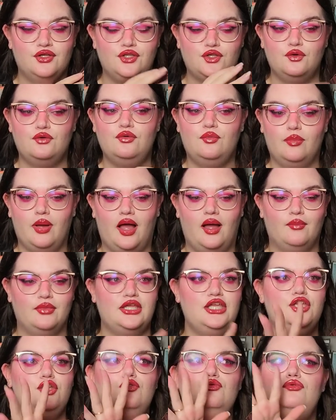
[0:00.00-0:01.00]
Yoon Bum.
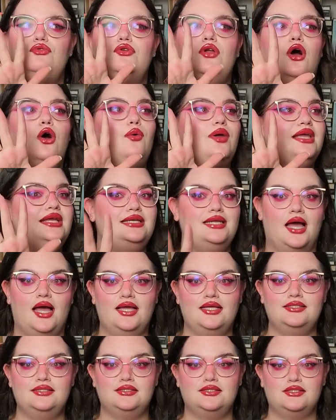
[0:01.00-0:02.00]
You know he
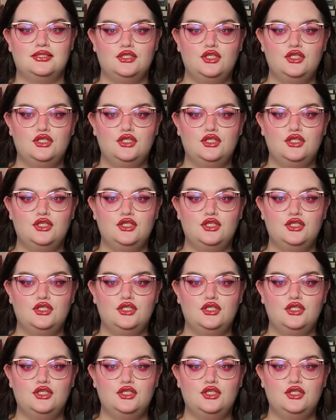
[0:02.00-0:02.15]
does.